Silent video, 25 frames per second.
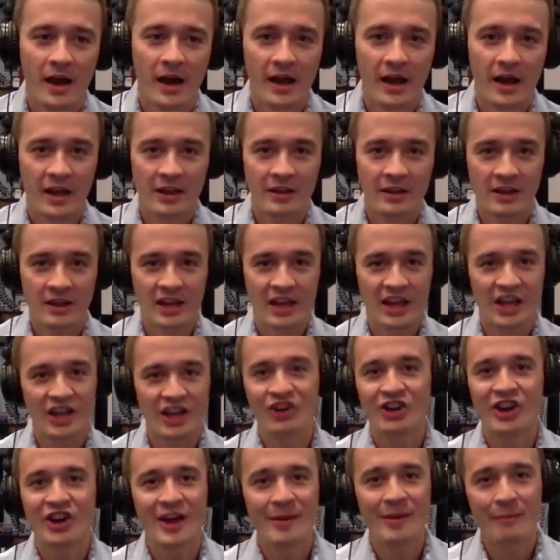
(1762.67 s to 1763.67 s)
In the
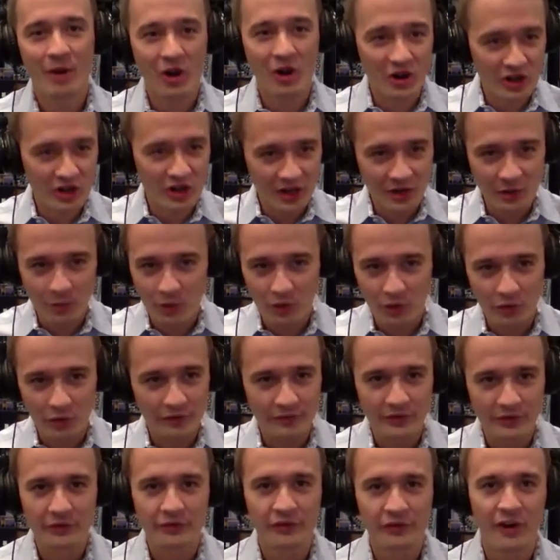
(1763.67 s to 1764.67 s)
internet marketing world,
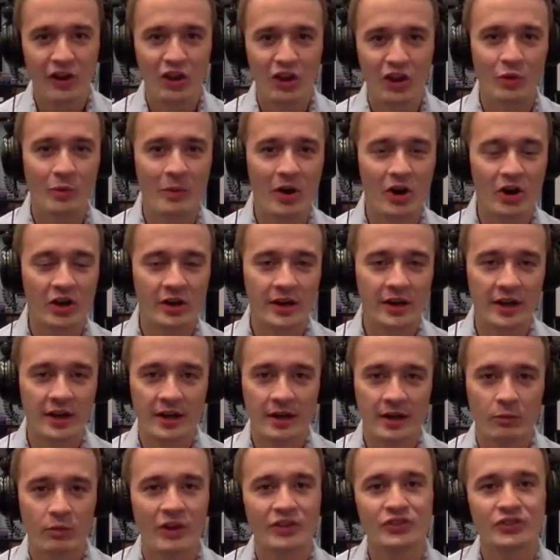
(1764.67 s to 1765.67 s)
if you follow
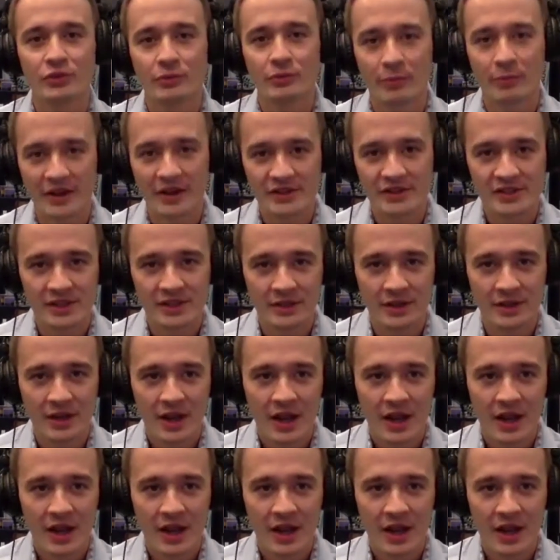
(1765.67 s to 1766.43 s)
marketing, Russell Brunson,